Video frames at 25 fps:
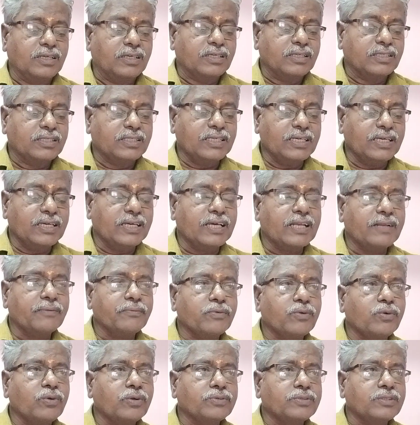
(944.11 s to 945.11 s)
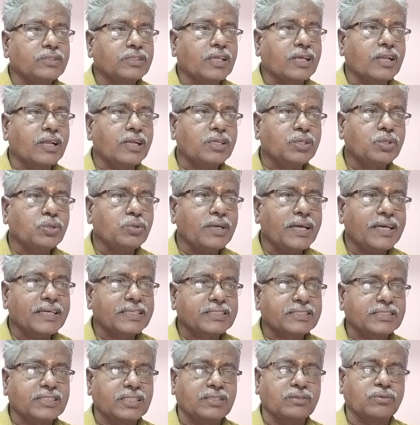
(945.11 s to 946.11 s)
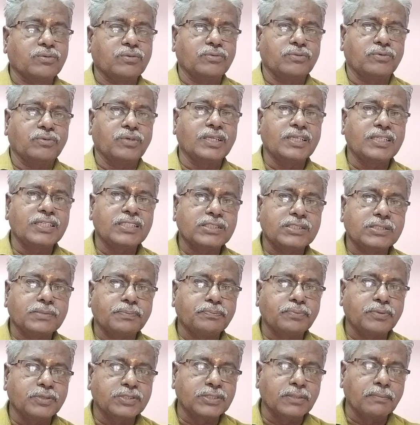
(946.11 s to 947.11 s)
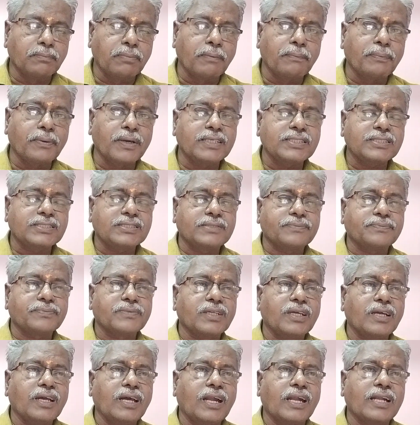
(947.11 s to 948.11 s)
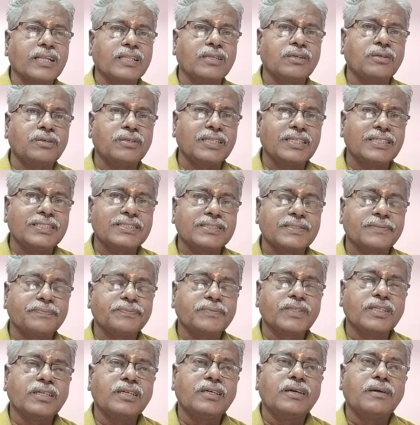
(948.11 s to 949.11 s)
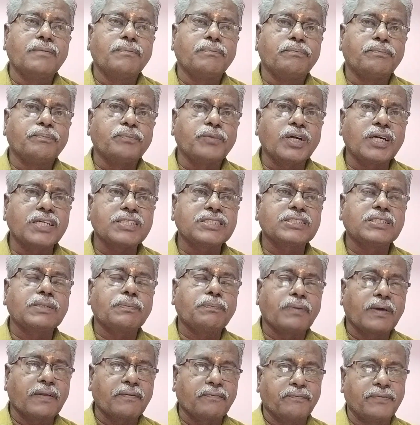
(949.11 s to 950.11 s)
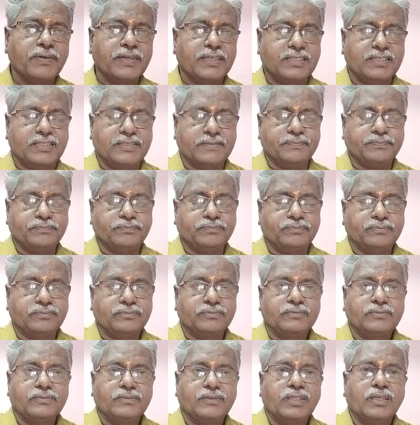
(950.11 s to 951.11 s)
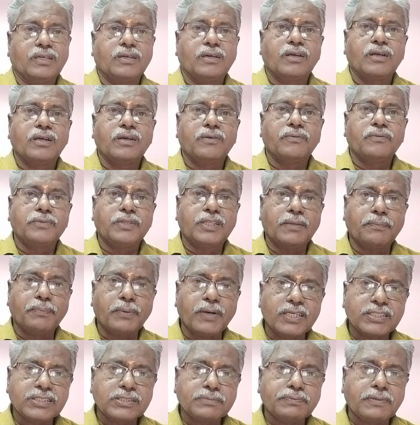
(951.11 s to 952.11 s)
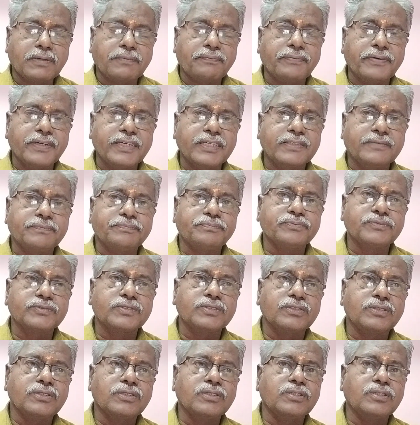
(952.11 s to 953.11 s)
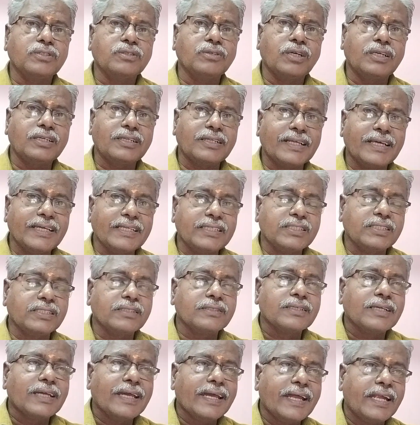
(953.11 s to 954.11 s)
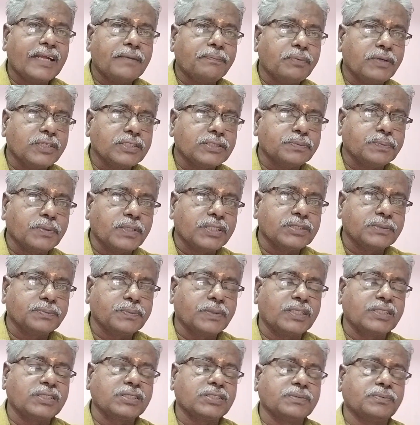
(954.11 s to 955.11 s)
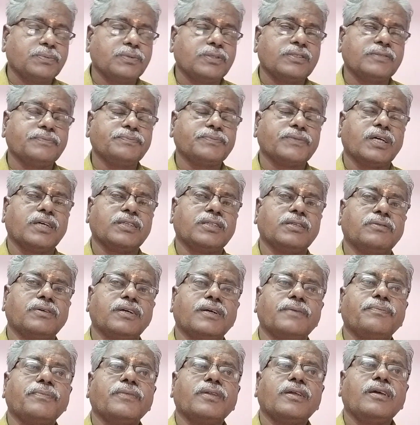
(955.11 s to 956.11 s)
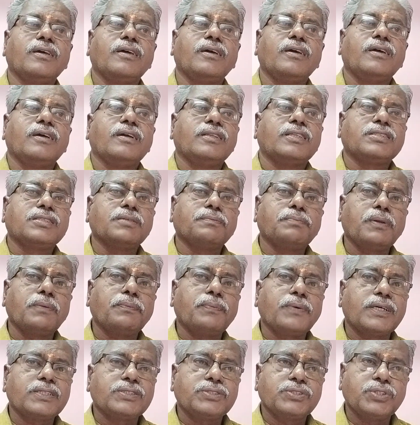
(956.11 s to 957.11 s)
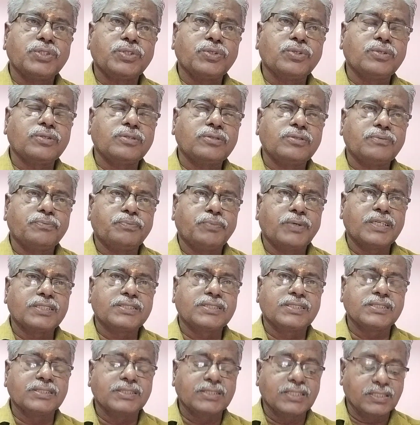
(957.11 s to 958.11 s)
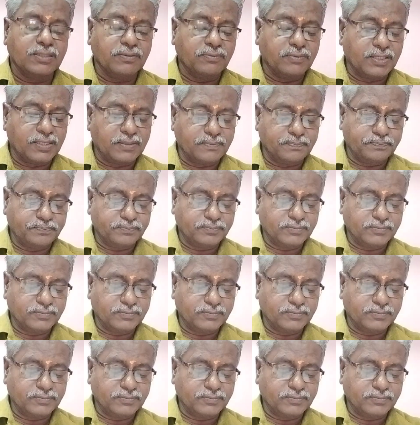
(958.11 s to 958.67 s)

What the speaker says: Here, there are two actions. One is simple past, another one is past perfect. The past perfect, you are right, had plus past participle of the verb. The simple past, past tense of the verb.